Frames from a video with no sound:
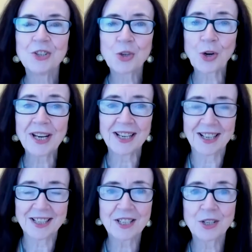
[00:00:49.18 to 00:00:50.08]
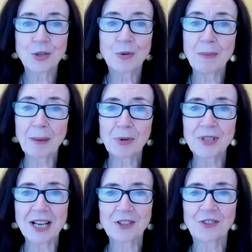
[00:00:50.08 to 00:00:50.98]
Joining us to remember
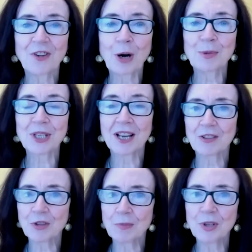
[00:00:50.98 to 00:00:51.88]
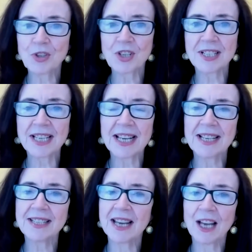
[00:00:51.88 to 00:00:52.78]
Dr. Farmer's contributions
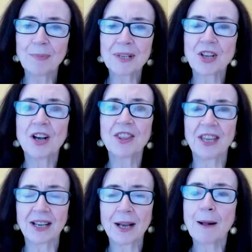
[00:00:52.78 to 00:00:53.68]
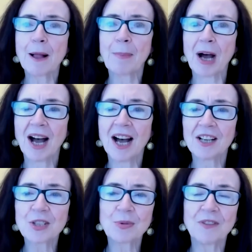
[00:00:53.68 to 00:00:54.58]
and to help us all think about how
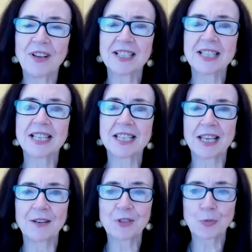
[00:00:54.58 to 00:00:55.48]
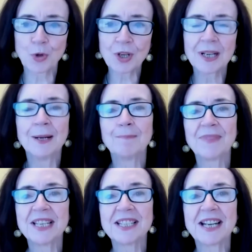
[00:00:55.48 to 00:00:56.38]
to advance his life's work
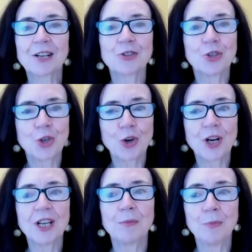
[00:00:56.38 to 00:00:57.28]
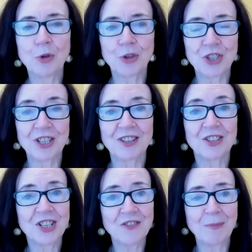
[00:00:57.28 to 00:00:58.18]
is Dr. Joia Mukherjee, the
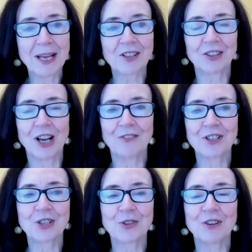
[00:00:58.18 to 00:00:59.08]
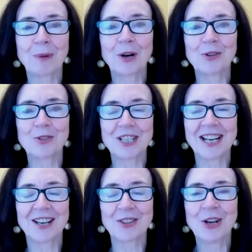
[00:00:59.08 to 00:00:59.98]
Chief Medical Officer of Partners in
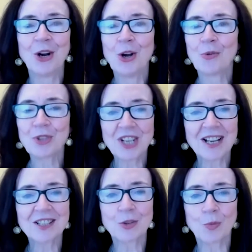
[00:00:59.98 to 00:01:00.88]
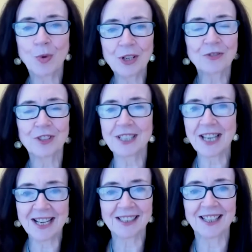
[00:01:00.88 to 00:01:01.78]
Health, which has the wonderful
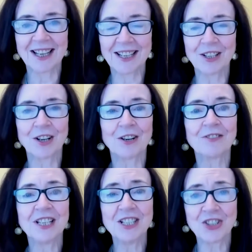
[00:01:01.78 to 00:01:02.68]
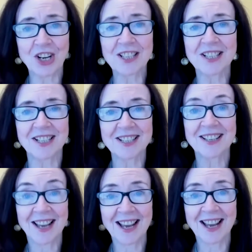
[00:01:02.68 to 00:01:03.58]
tagline of "Injustice
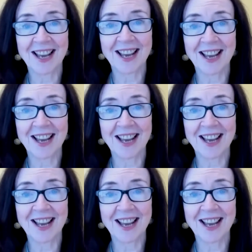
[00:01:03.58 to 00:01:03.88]
has a